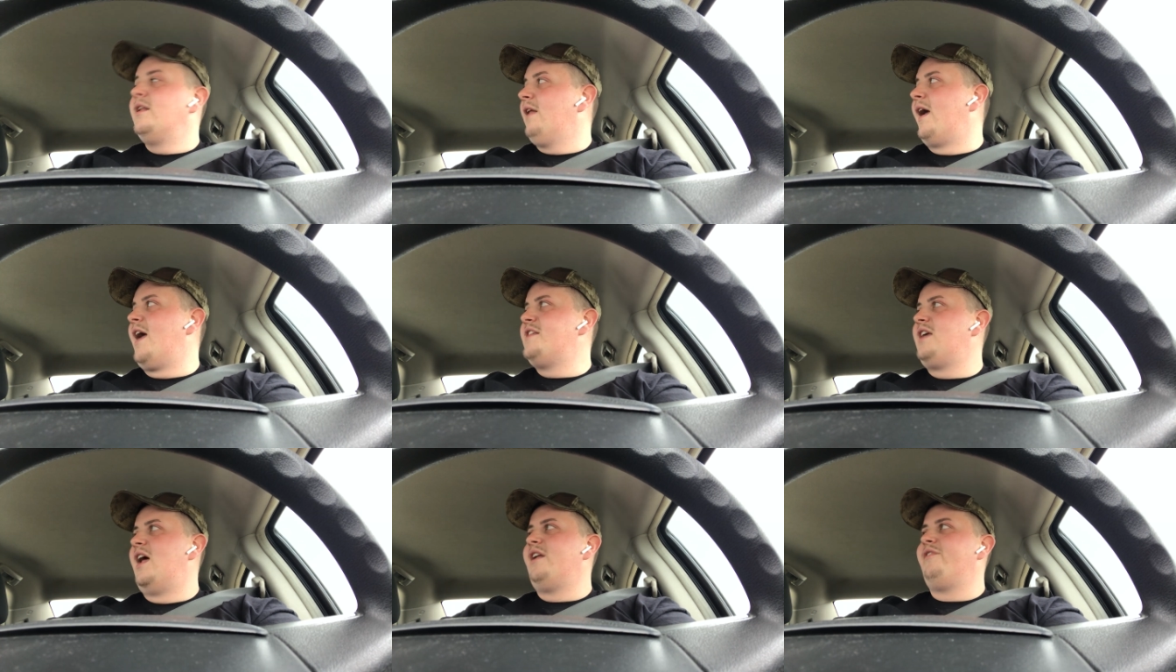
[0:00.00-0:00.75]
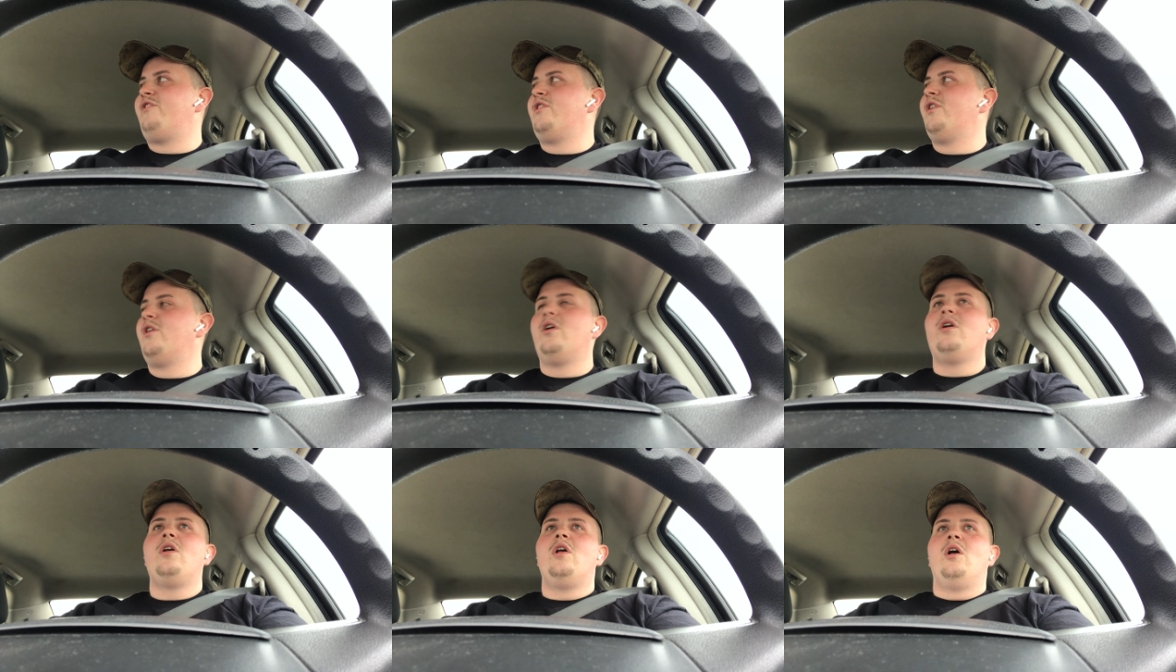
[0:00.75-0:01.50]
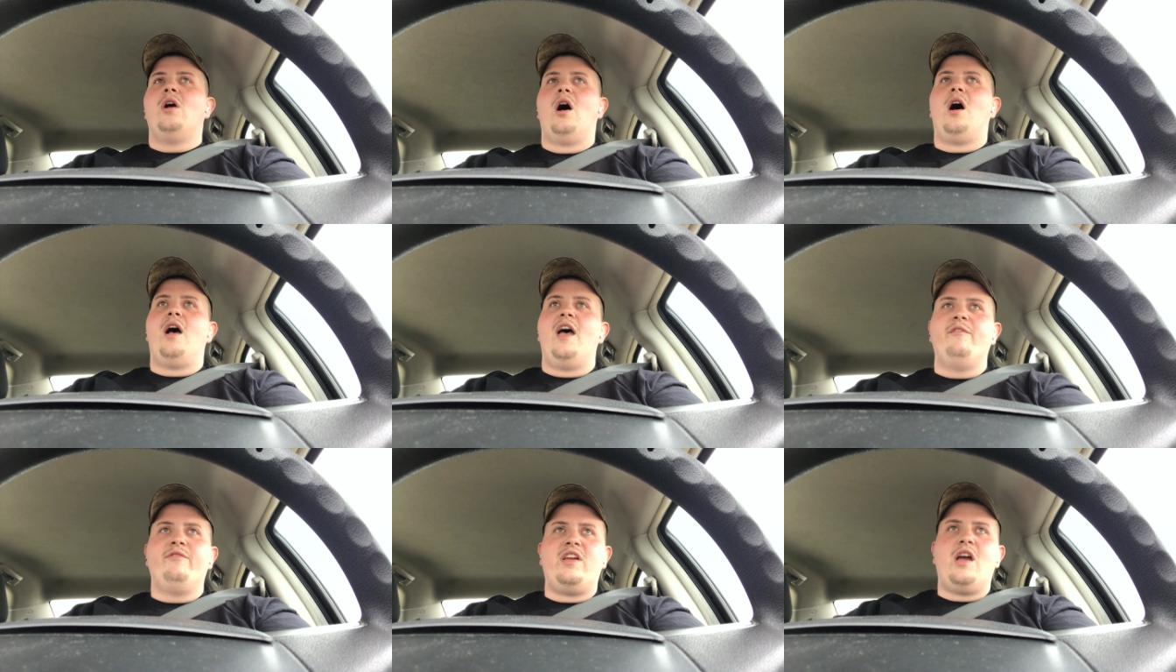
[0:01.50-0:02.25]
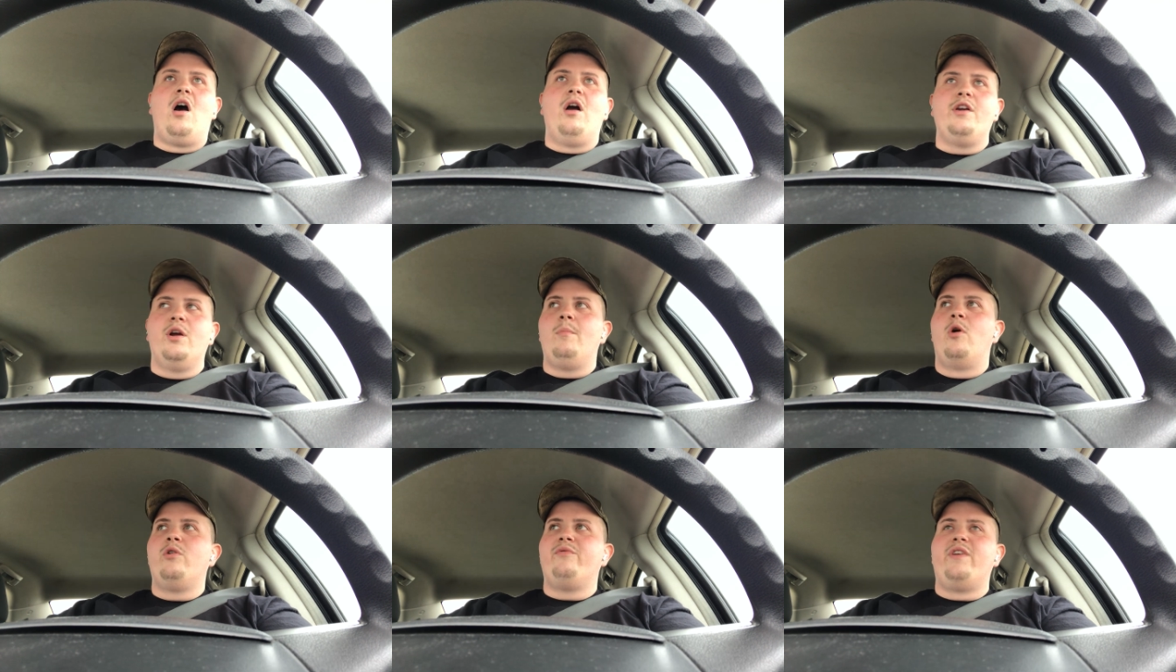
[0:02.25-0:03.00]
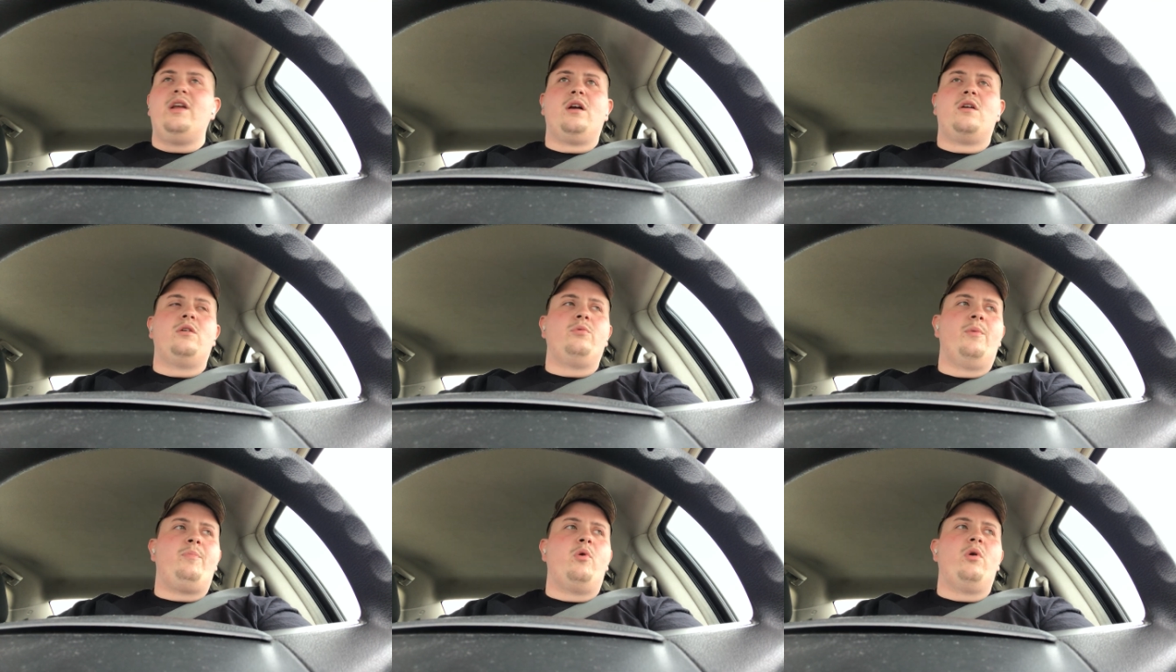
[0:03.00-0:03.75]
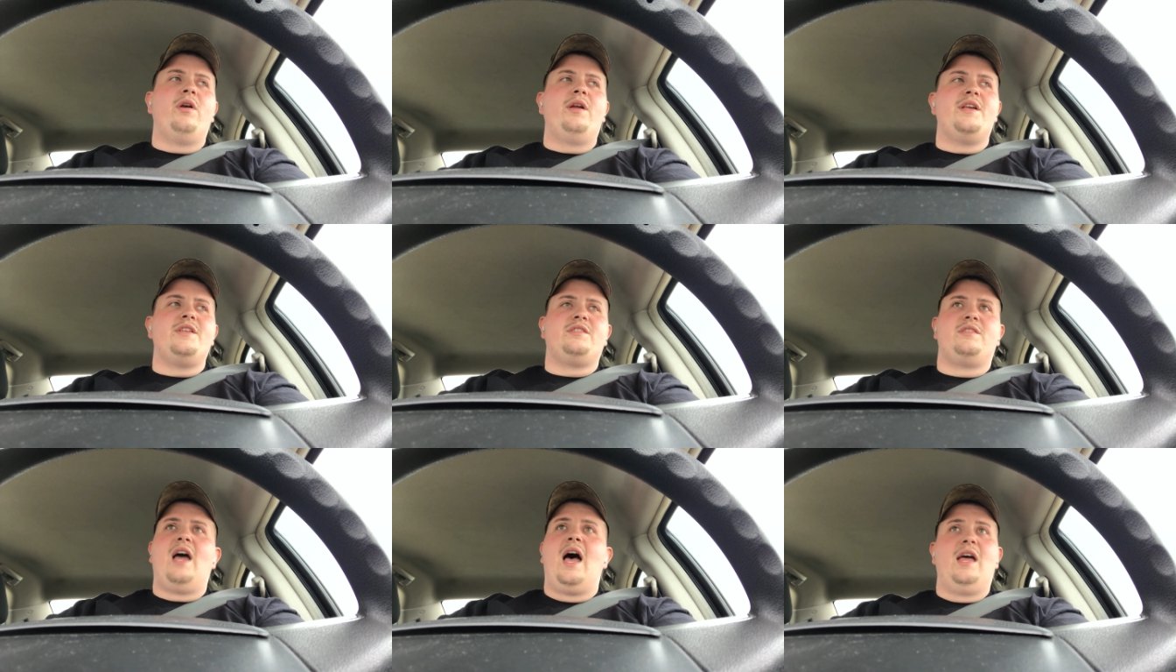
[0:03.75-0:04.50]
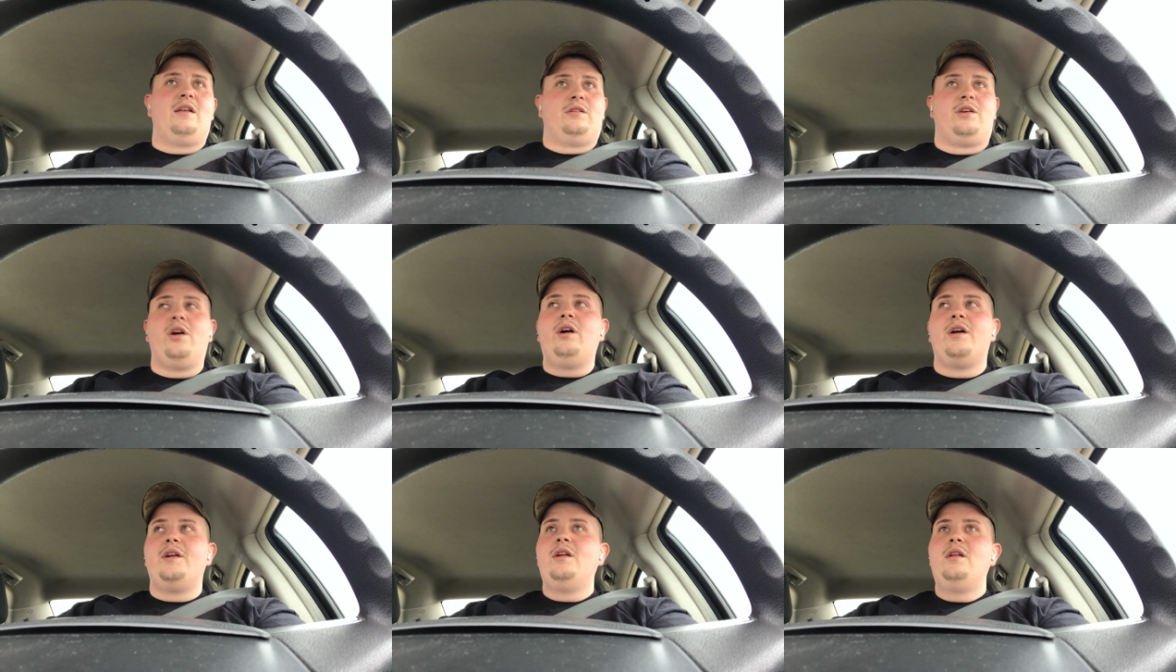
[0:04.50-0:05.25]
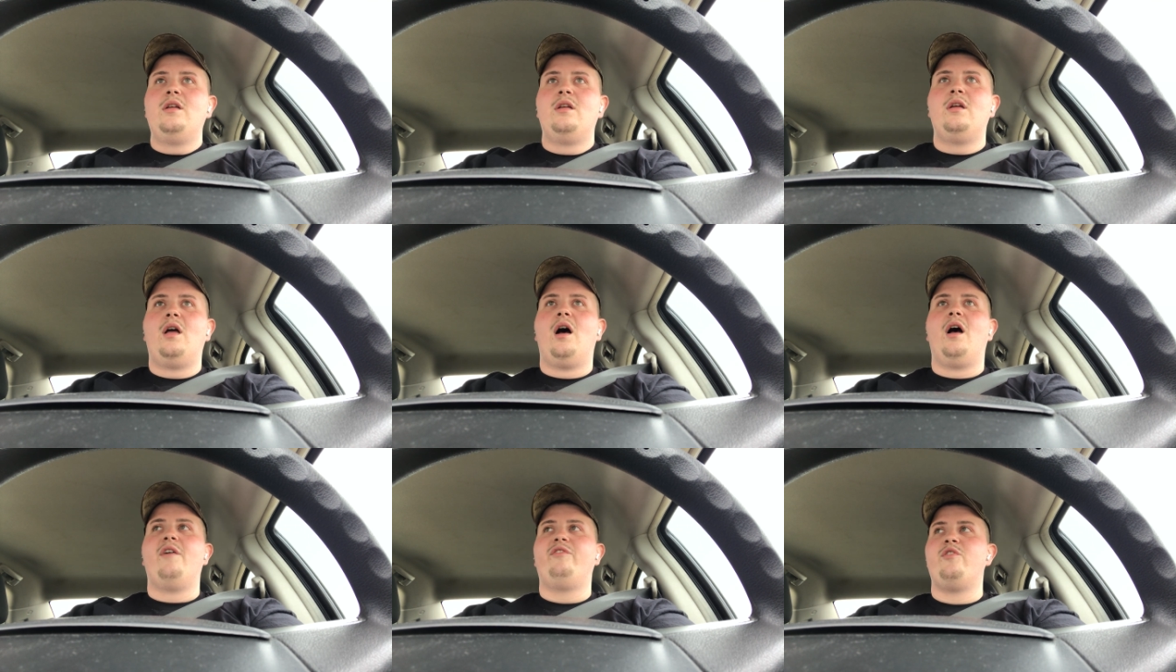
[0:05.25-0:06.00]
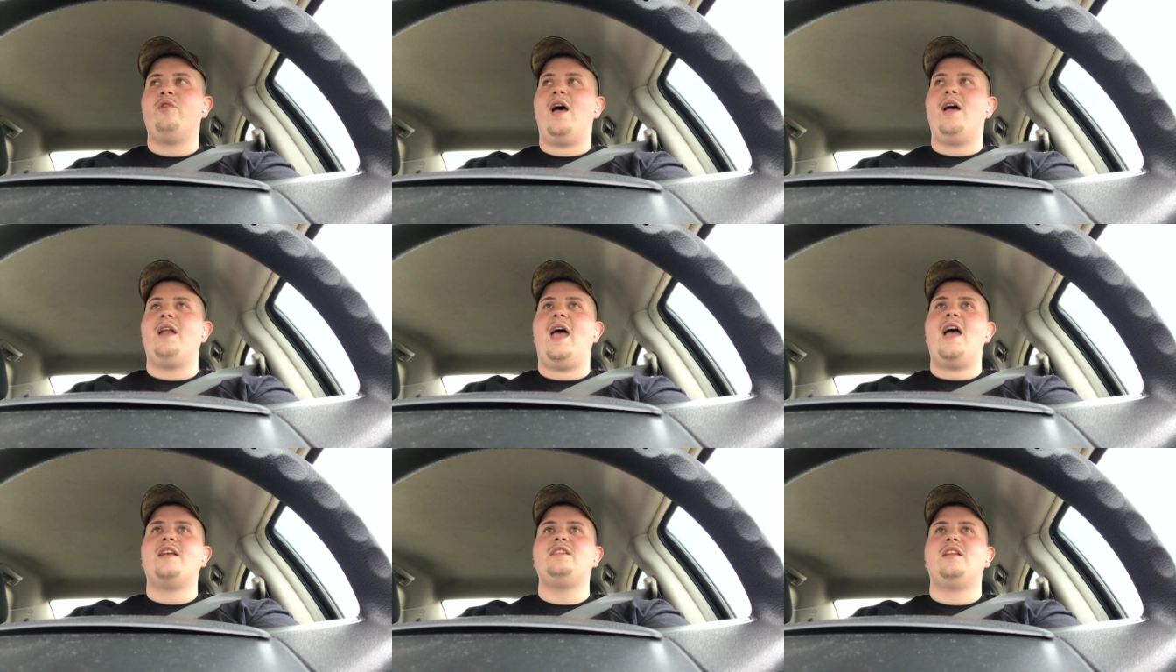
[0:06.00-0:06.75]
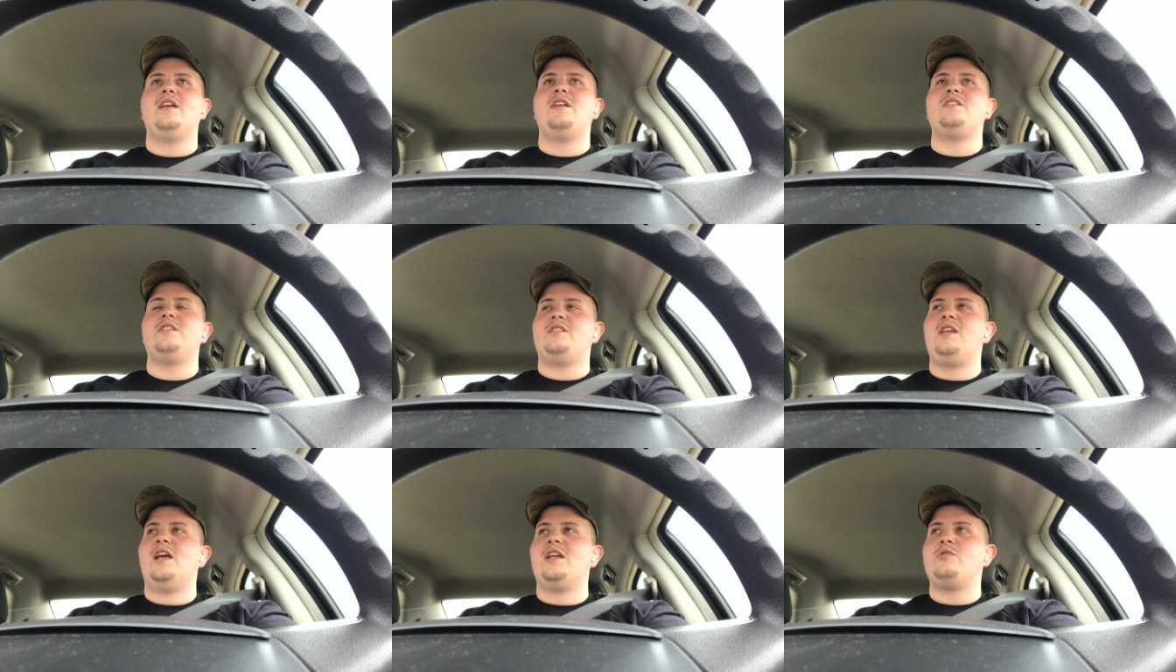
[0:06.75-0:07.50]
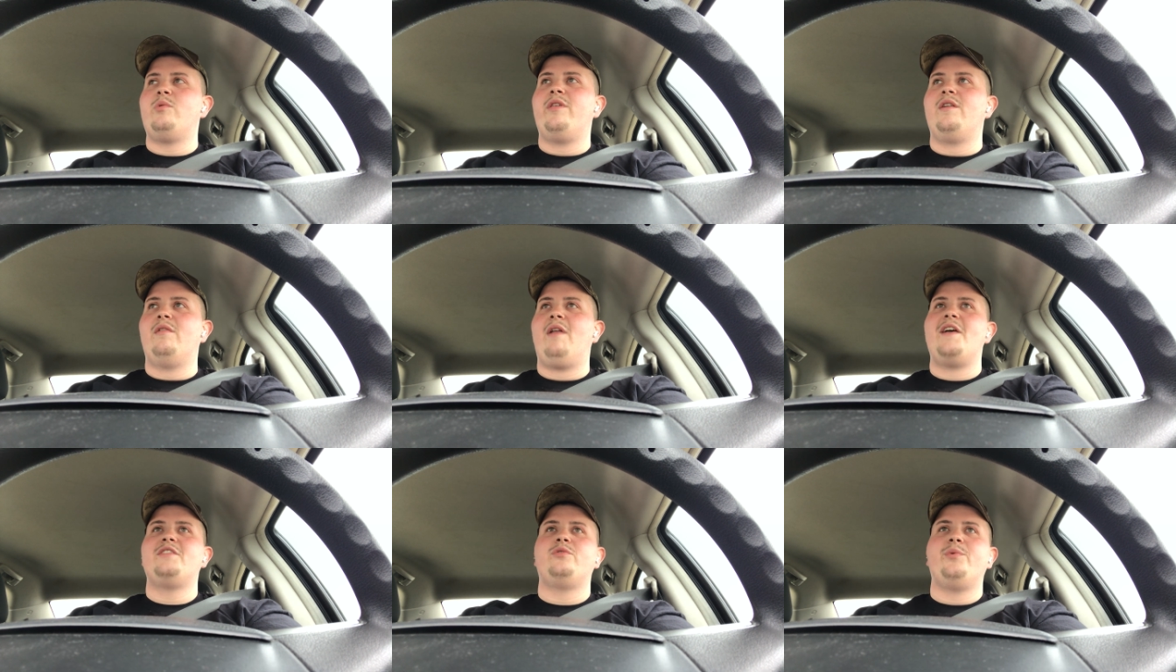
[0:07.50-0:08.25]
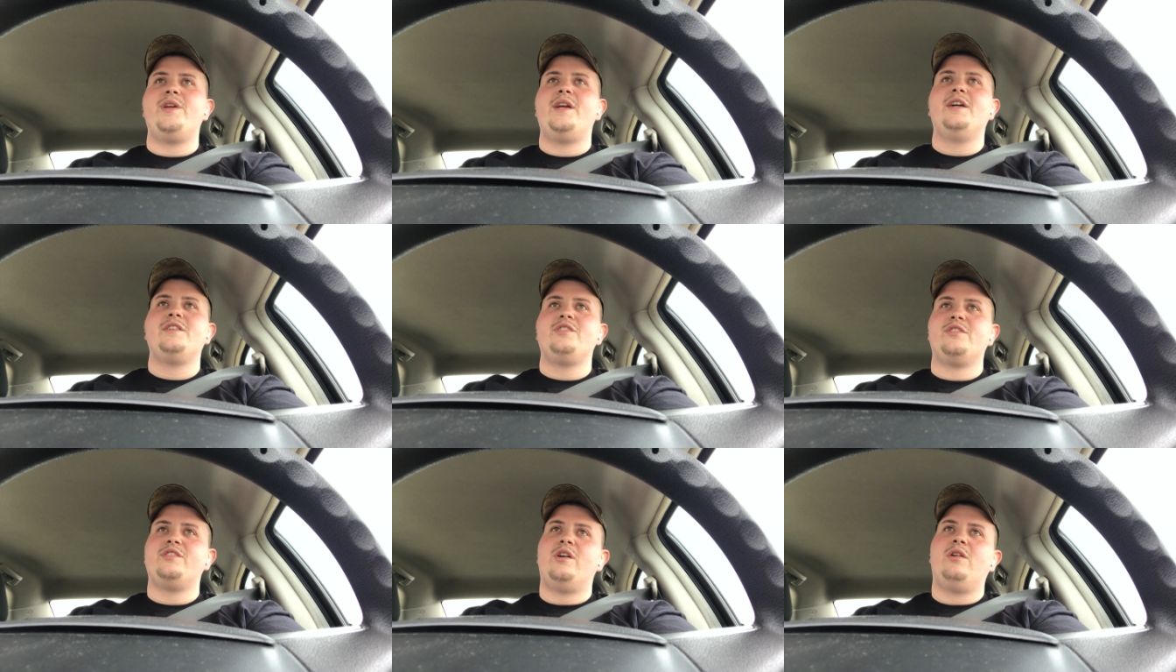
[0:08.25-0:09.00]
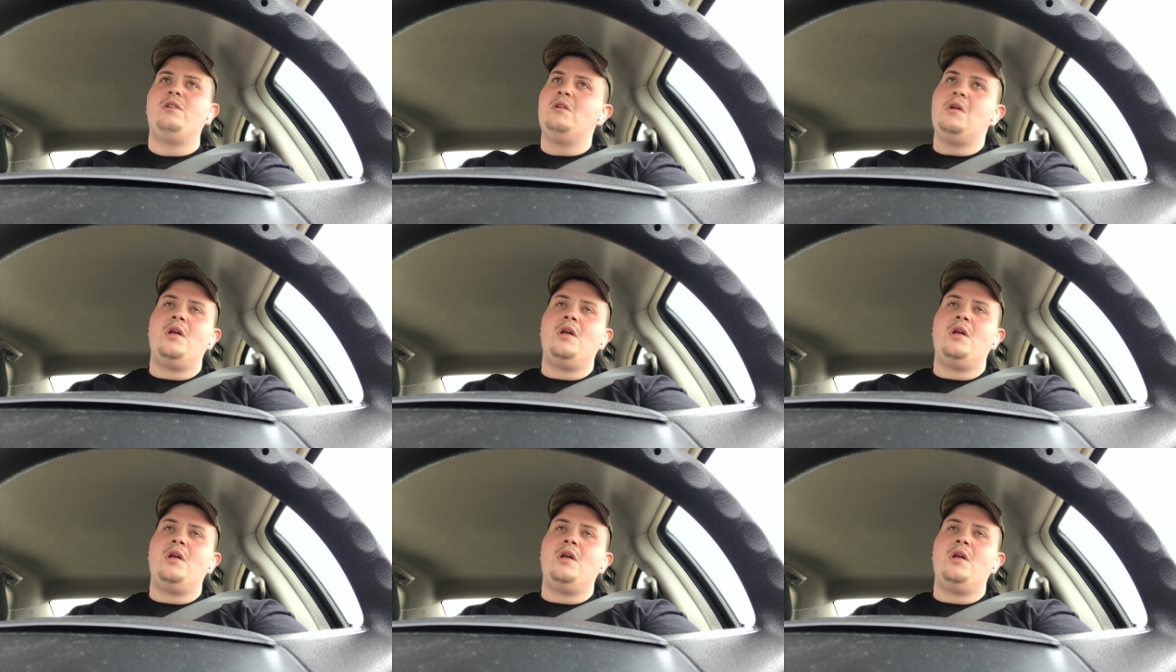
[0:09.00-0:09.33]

Like I said, if your MVR, your motor vehicle report, is not good, if you had accidents and tickets within the last 3 years or so,